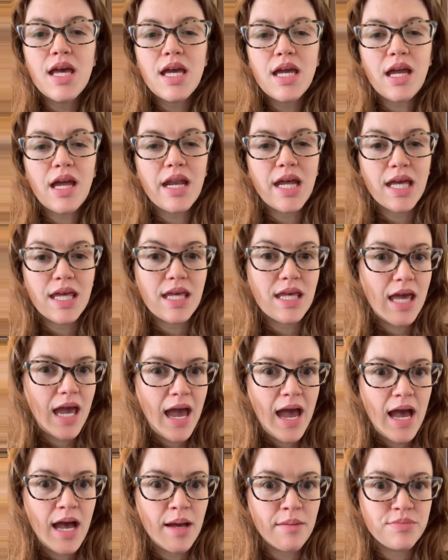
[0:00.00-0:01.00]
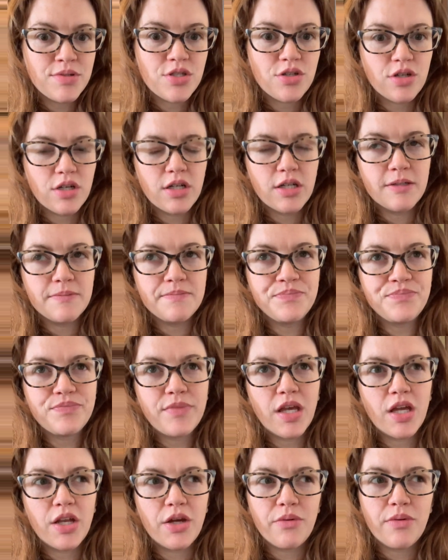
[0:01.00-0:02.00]
kind of gaps or
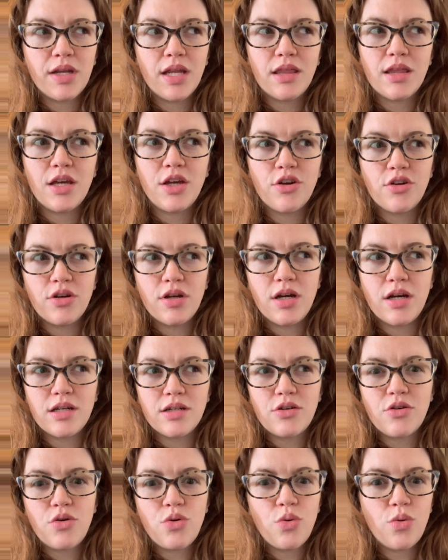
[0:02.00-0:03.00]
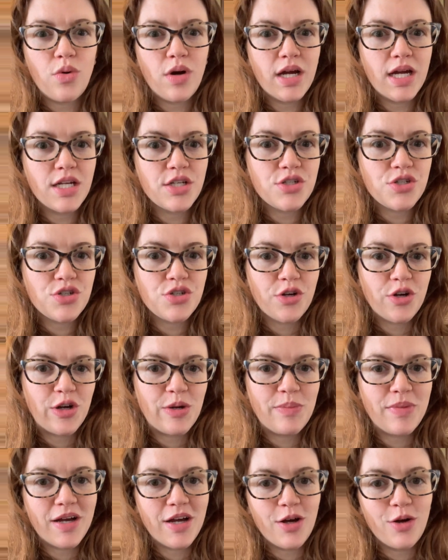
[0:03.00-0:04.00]
anything you're not quite sure
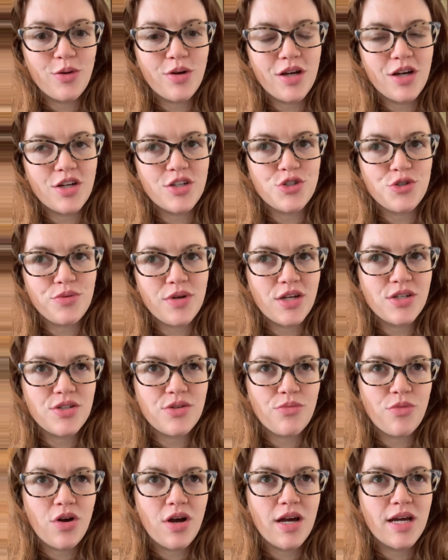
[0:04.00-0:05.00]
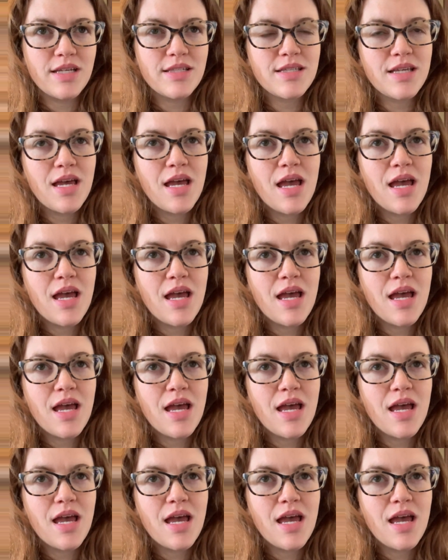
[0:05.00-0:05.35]
about direction wise.